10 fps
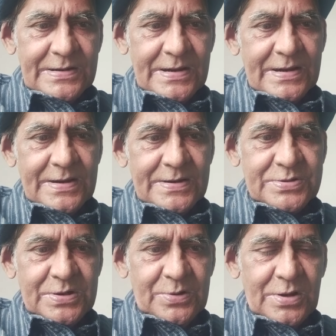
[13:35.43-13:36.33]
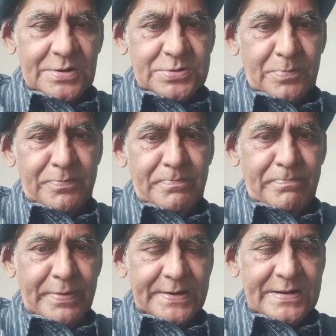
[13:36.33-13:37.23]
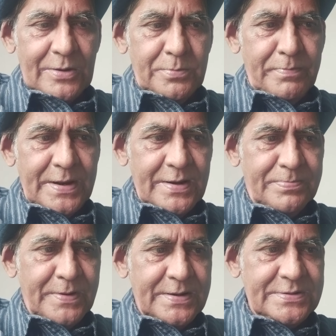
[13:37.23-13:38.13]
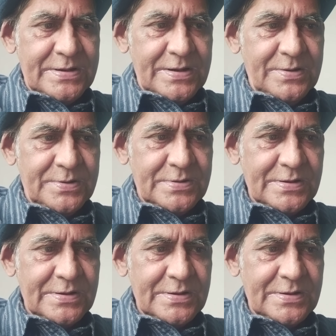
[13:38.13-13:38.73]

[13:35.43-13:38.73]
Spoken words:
She also bet down big, but she's